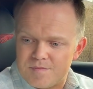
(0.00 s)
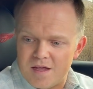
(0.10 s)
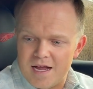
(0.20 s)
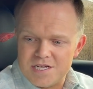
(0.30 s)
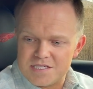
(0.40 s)

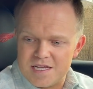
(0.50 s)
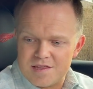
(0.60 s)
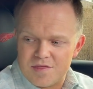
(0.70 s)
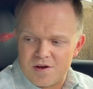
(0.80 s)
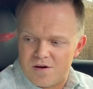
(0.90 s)
I just
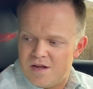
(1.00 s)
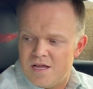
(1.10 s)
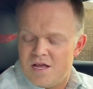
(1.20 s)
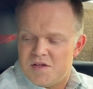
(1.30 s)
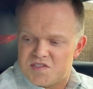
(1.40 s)
think that they're
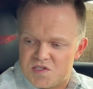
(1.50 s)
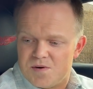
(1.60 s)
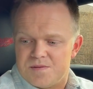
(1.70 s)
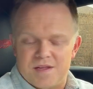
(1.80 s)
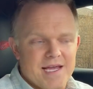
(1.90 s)

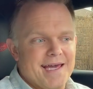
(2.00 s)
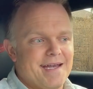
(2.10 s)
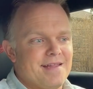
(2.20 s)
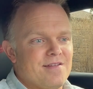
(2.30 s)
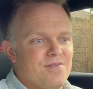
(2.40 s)
certainly
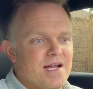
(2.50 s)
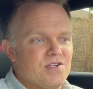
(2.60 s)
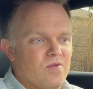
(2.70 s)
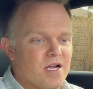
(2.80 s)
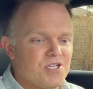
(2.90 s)
headed in the right
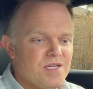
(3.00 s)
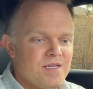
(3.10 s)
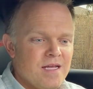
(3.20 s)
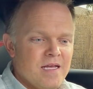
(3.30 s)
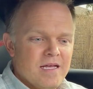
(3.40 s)

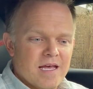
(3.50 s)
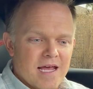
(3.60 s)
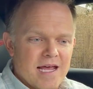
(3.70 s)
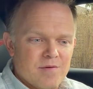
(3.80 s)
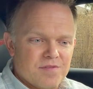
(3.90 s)
direction.
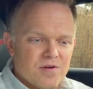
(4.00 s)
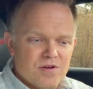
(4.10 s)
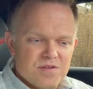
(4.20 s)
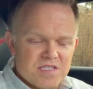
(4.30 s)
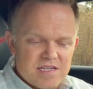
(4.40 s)
And with their
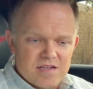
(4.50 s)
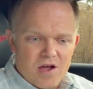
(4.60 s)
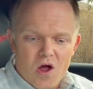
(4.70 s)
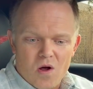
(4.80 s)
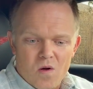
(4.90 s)
new
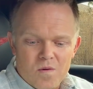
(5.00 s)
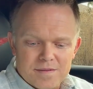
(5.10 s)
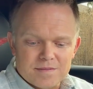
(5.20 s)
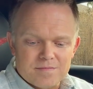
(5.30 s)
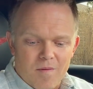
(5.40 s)
CEO,
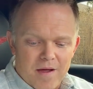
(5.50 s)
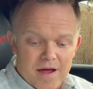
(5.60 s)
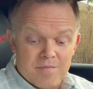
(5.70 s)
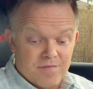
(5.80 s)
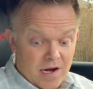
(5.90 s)

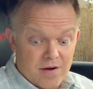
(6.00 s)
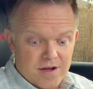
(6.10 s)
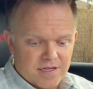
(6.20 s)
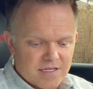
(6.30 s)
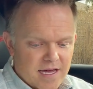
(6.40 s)
I'm very
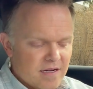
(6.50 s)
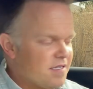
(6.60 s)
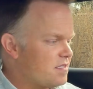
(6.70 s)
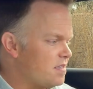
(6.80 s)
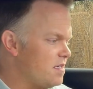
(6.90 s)
excited
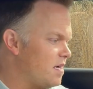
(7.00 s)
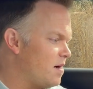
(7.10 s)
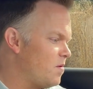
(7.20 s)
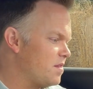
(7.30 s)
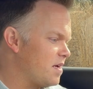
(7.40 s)
to see
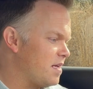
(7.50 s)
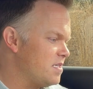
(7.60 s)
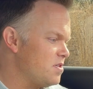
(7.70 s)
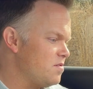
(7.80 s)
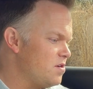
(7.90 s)
what they
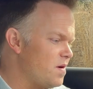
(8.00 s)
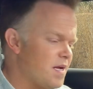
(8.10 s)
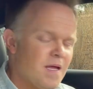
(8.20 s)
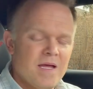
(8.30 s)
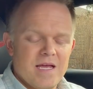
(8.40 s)
continue
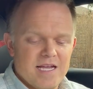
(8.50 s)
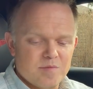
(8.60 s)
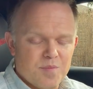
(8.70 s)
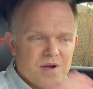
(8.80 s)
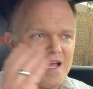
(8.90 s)
doing. He's
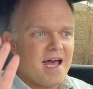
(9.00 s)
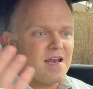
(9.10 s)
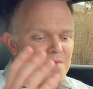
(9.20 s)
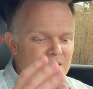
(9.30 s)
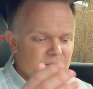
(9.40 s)
been pretty
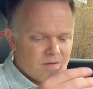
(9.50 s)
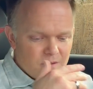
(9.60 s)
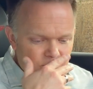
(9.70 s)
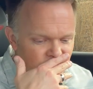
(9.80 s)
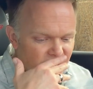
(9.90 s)
adamant
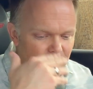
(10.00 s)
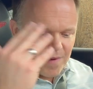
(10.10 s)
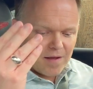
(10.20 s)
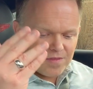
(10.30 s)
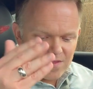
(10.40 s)

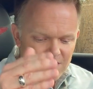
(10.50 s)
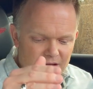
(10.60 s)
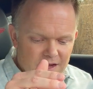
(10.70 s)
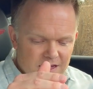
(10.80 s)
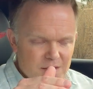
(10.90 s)
about
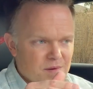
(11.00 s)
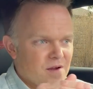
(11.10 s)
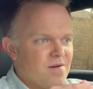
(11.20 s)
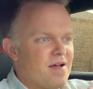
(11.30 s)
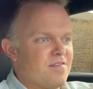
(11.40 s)
keeping
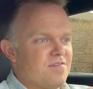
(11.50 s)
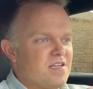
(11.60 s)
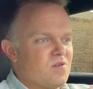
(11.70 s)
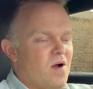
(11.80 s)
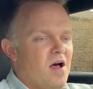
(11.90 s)
around the
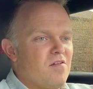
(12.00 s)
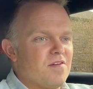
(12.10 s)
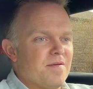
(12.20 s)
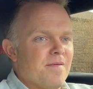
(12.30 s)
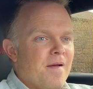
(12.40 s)
V12
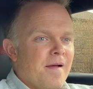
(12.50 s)
and